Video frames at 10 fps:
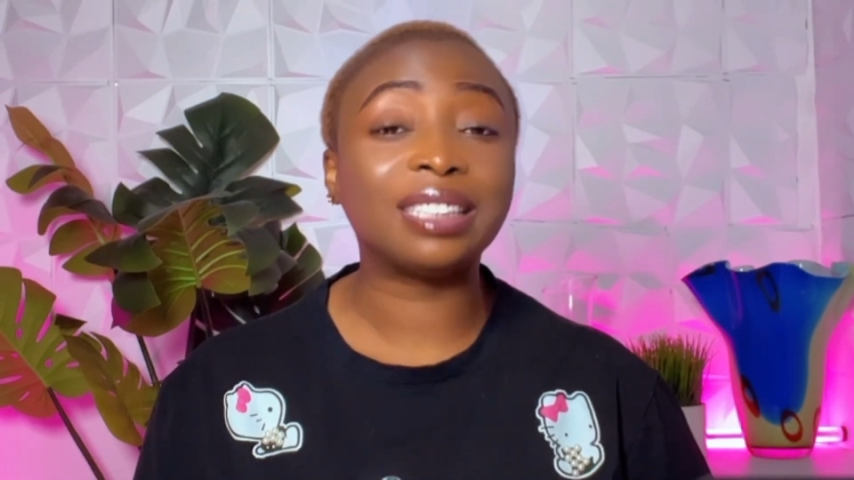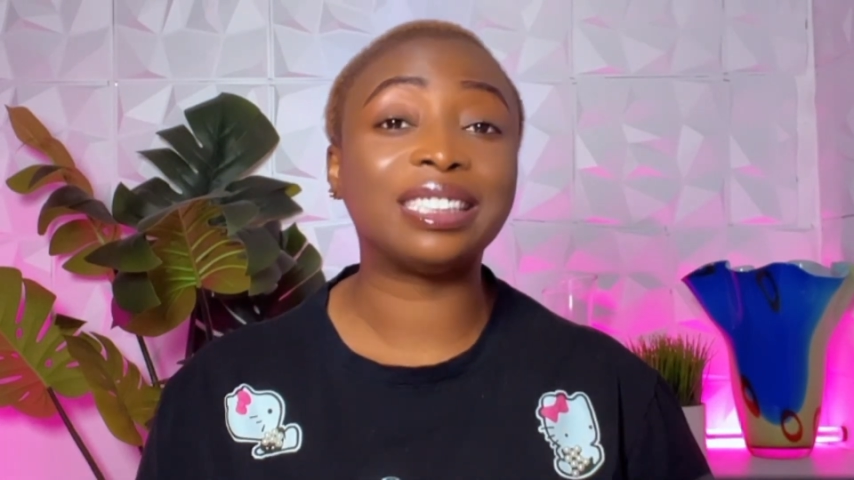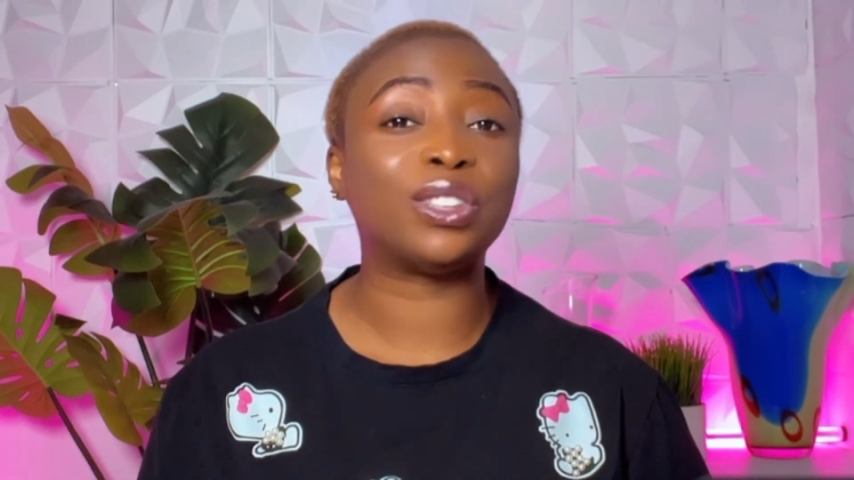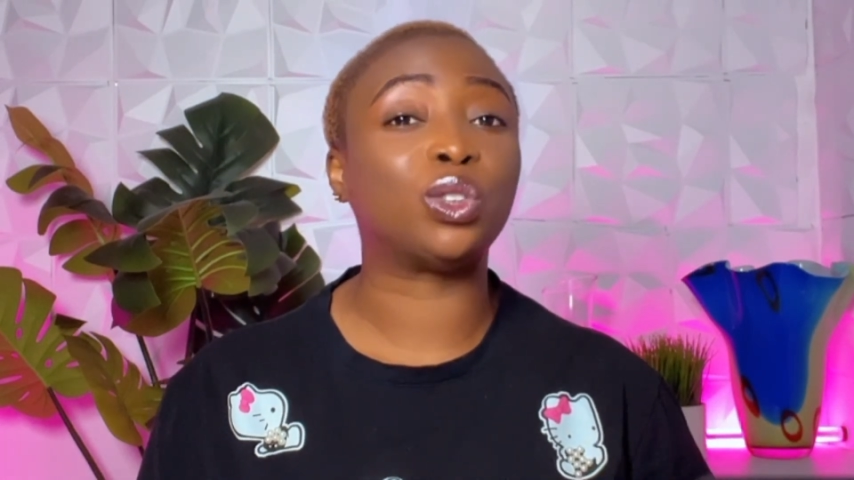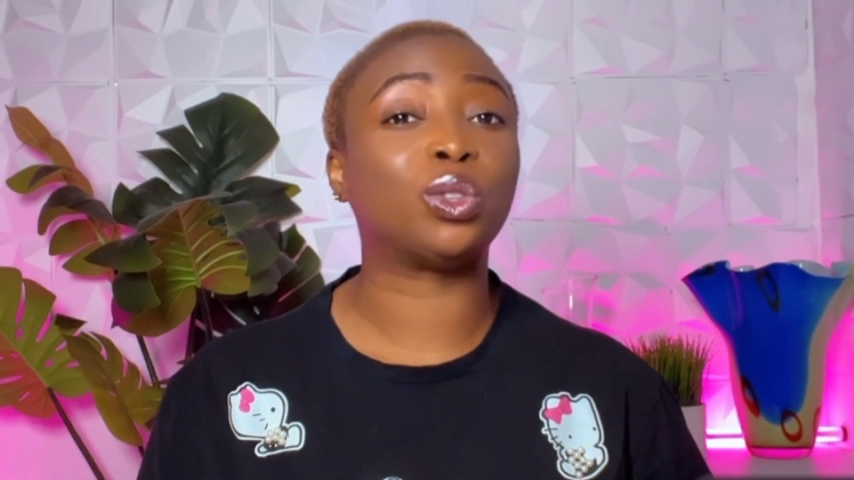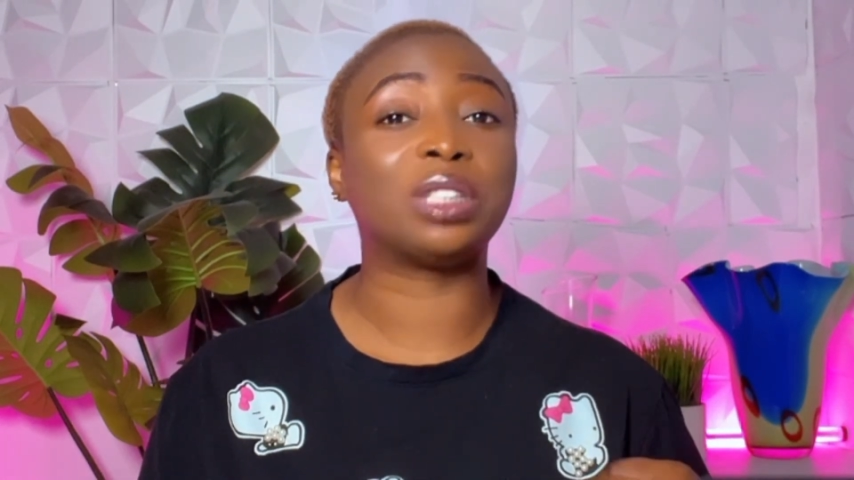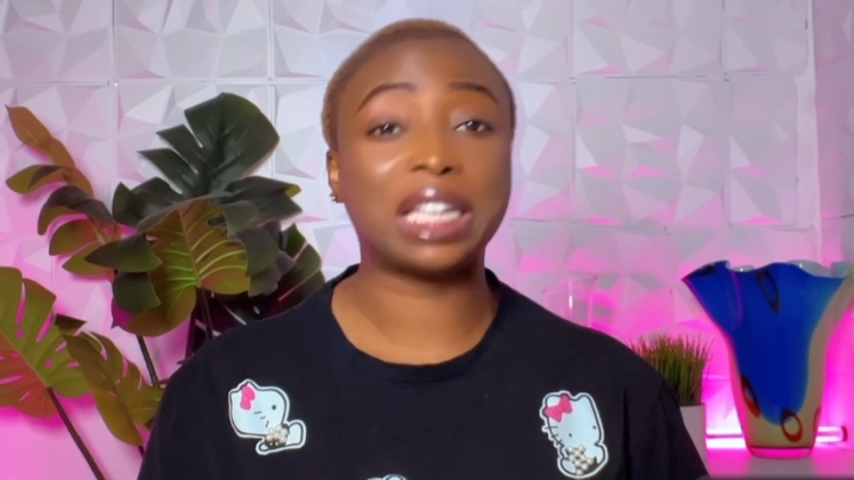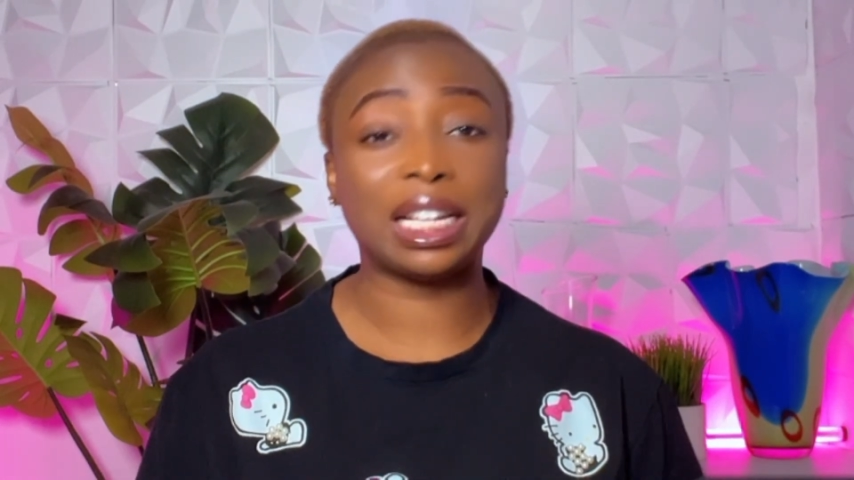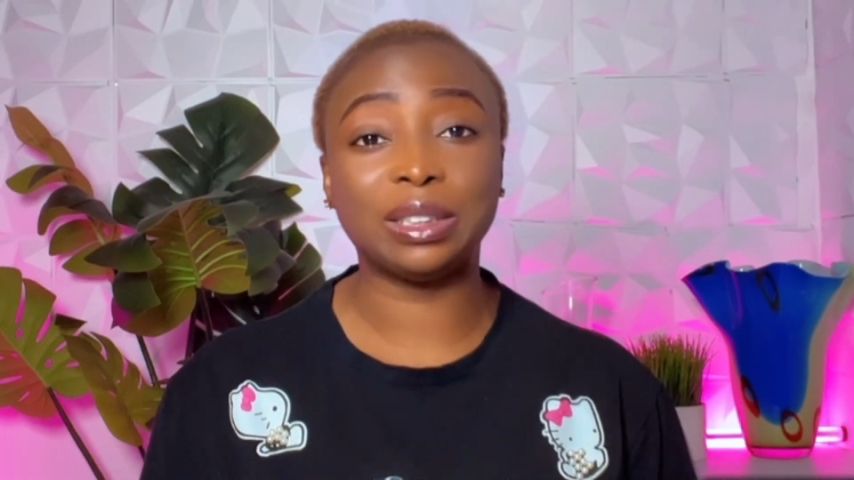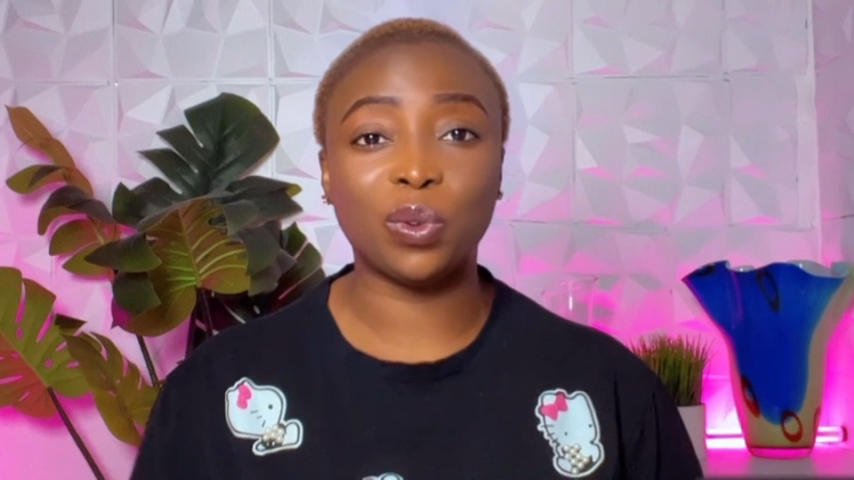that you should
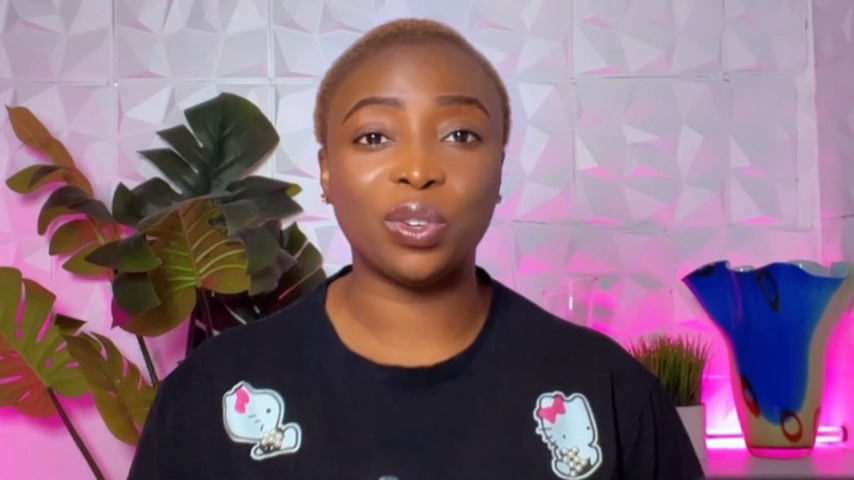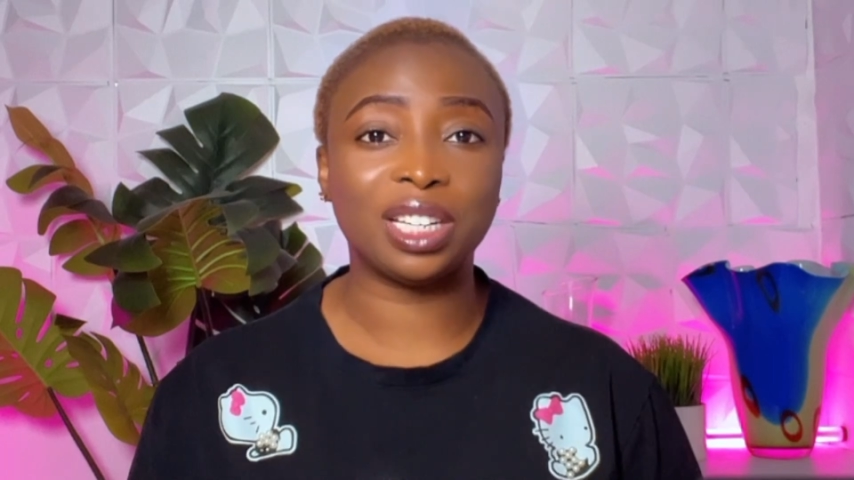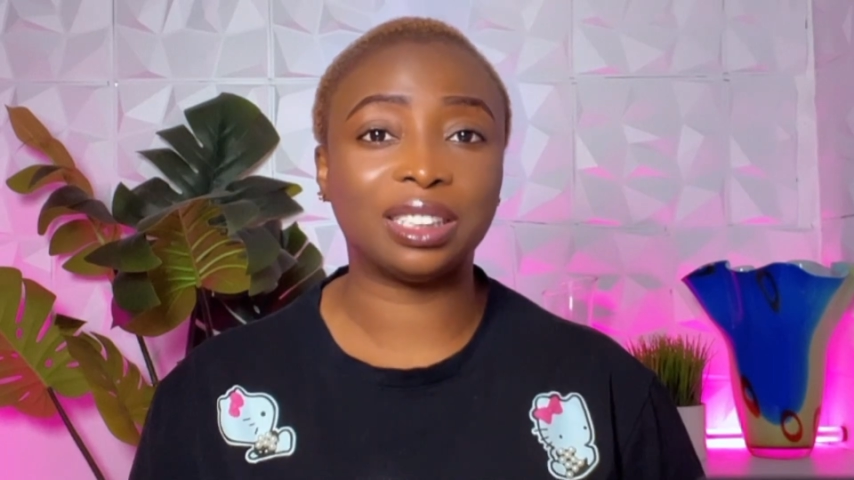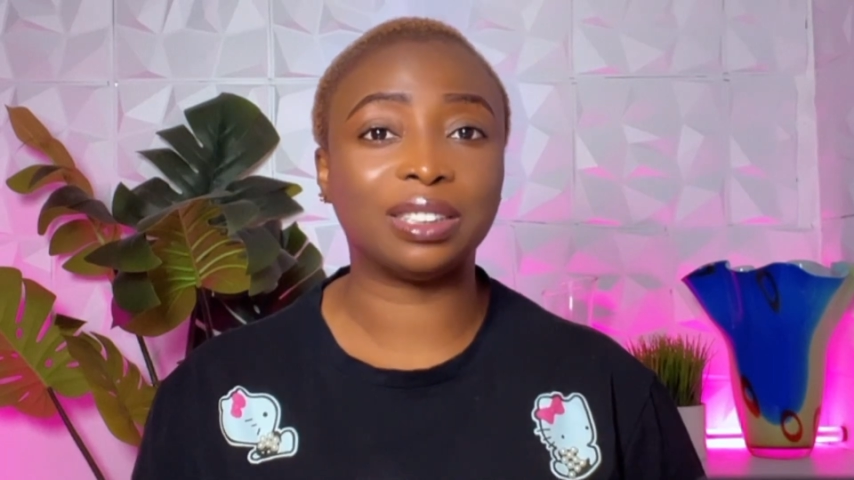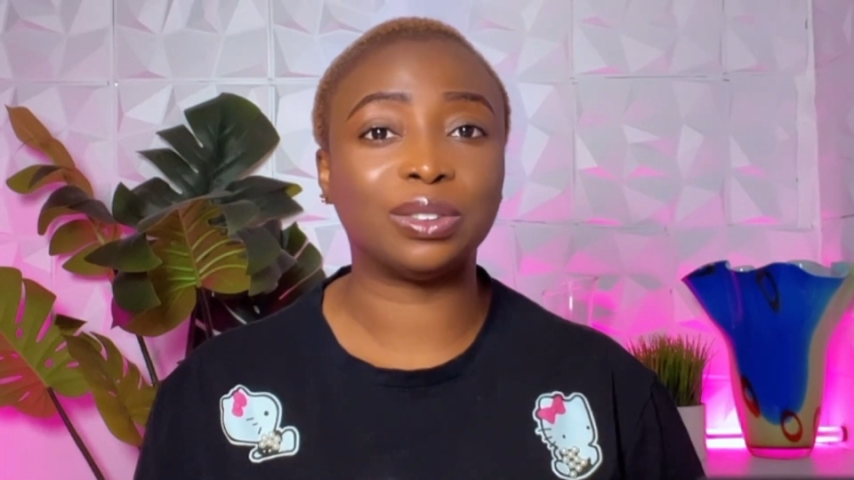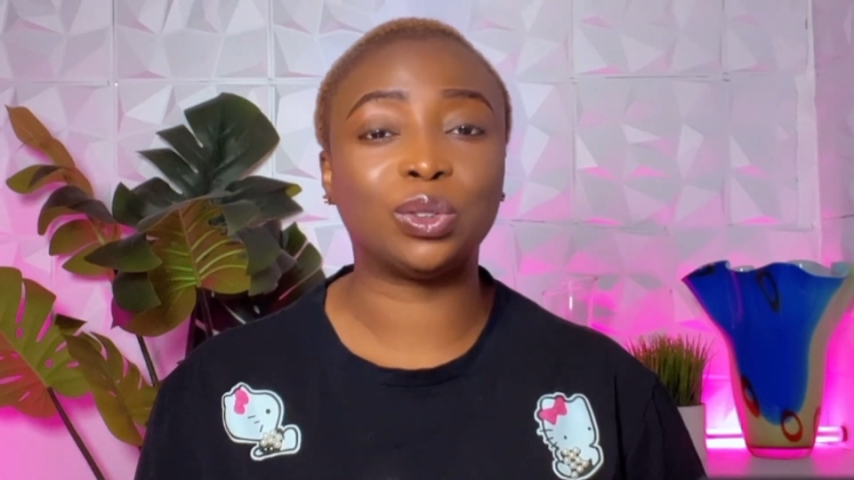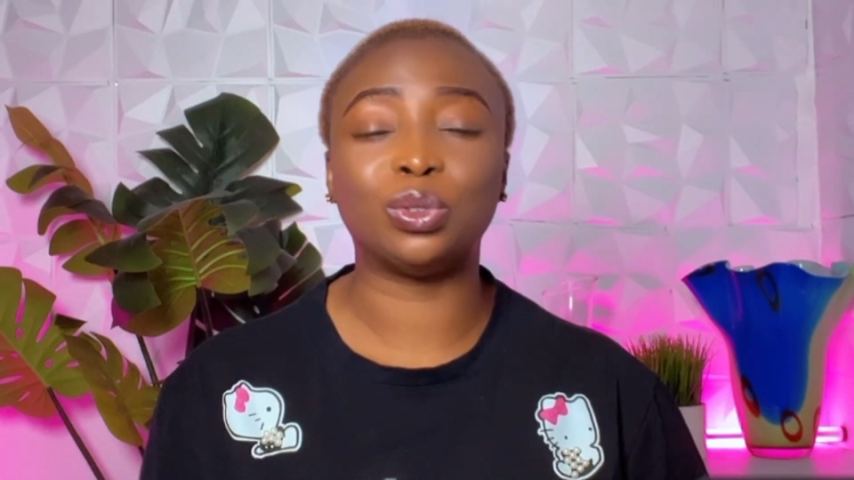get connected to,